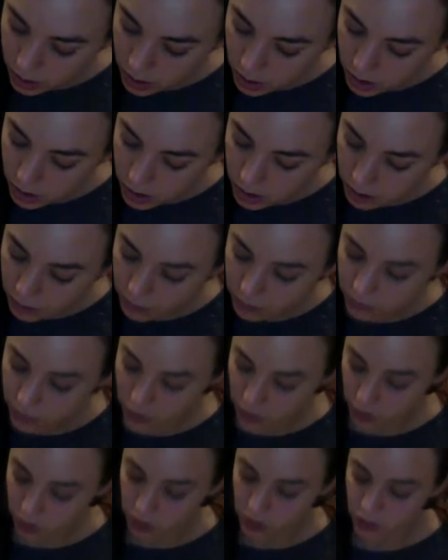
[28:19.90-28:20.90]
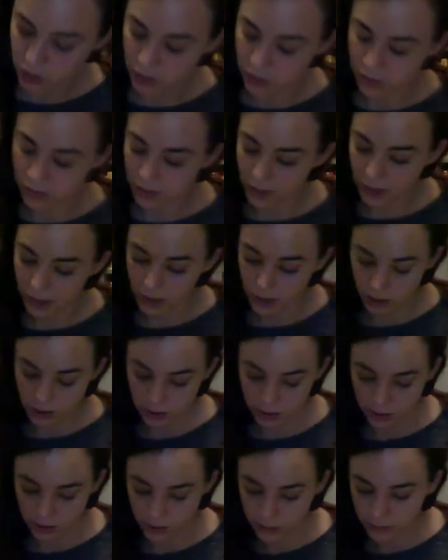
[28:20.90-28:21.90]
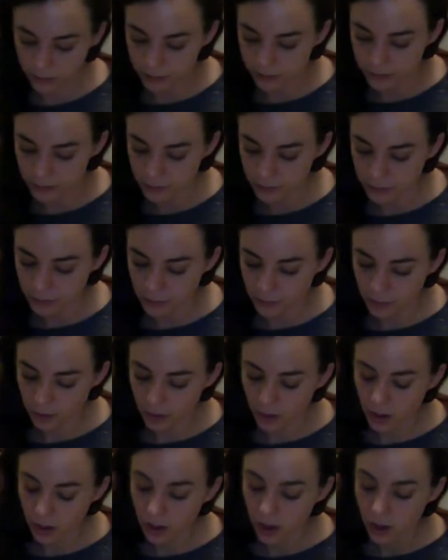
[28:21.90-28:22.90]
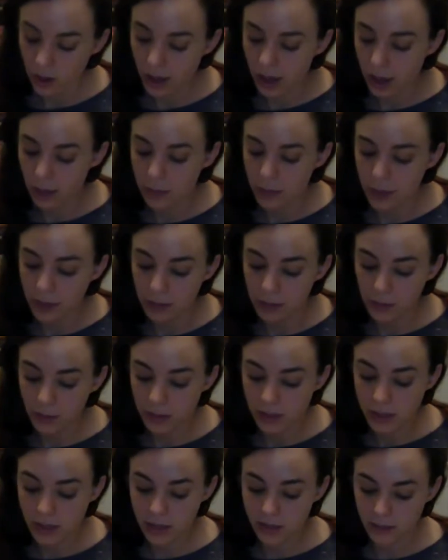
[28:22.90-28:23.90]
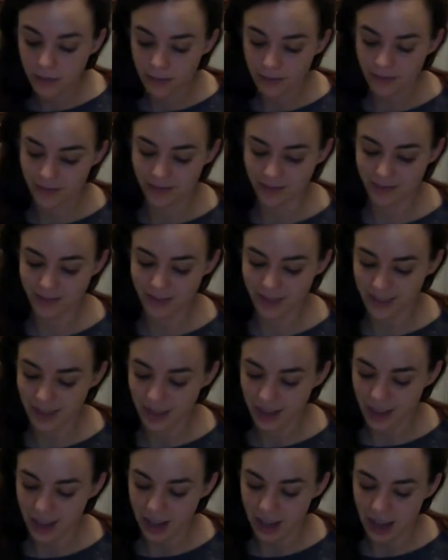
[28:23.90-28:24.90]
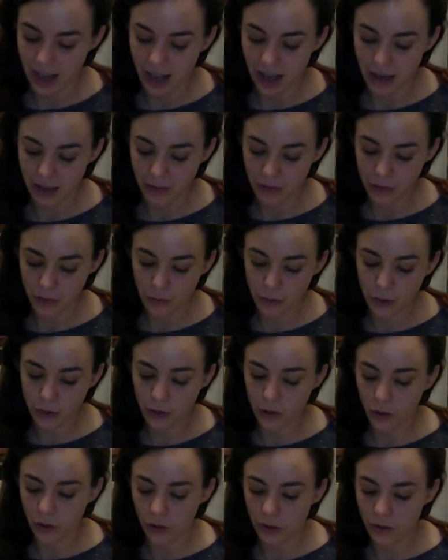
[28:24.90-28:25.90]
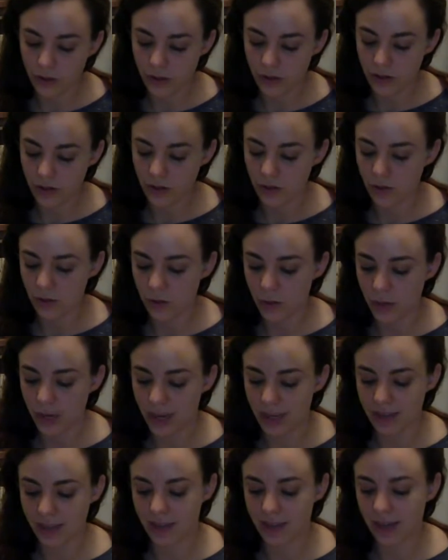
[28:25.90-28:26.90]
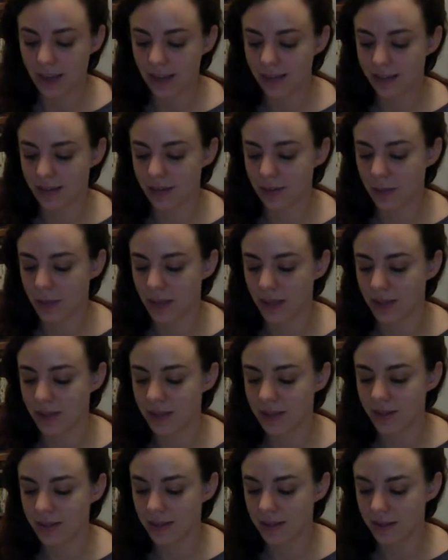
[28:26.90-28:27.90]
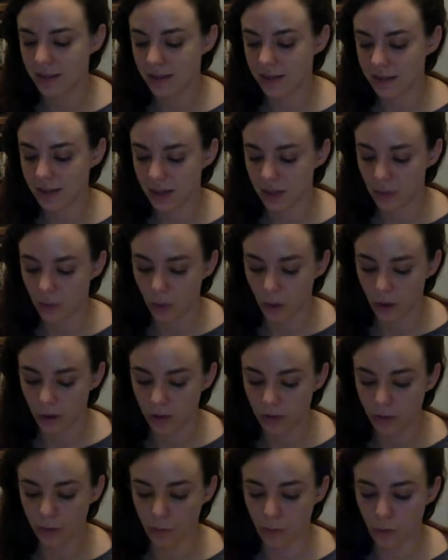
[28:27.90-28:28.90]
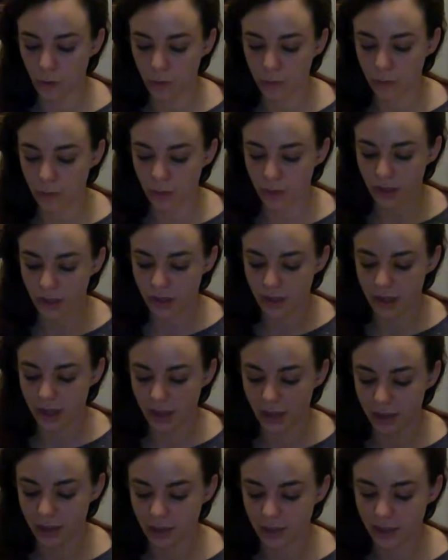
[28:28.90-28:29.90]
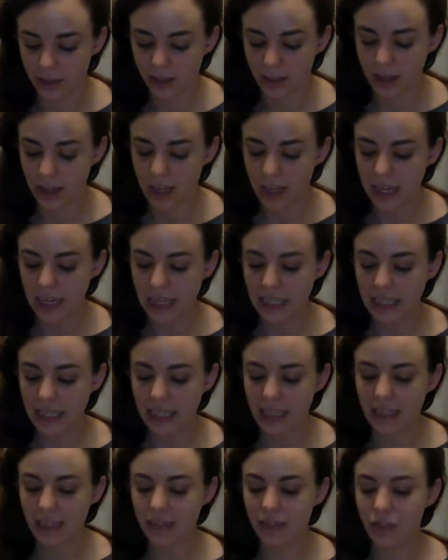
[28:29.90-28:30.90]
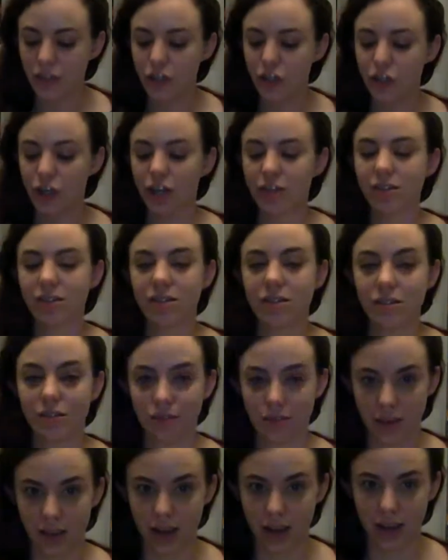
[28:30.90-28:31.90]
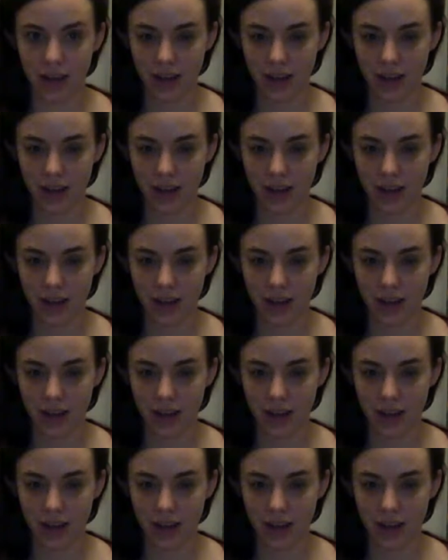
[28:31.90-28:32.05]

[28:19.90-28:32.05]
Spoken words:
sufficient justification. How bad was it? Afterward, all the students were asked to estimate the distance they'd walked from one point to the other, needing to justify